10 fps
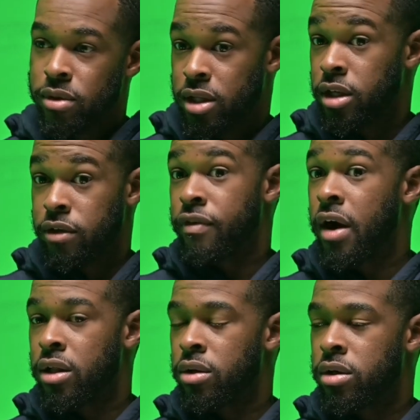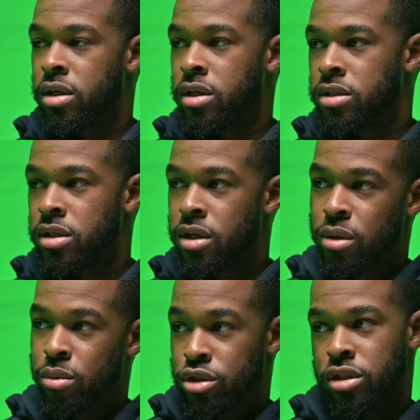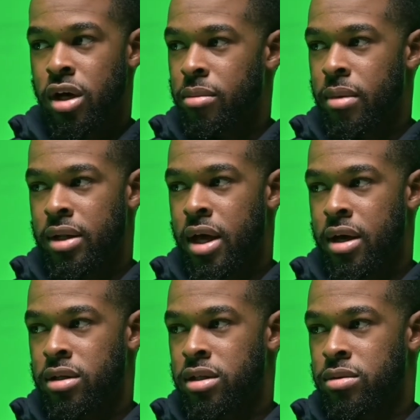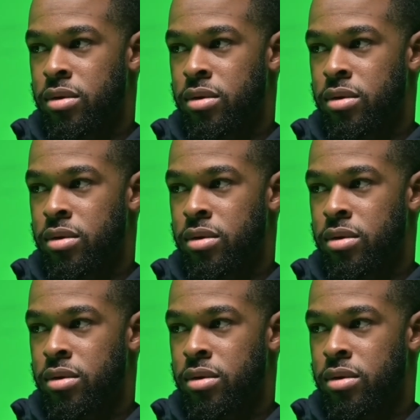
click follow because what you're talking about now doesn't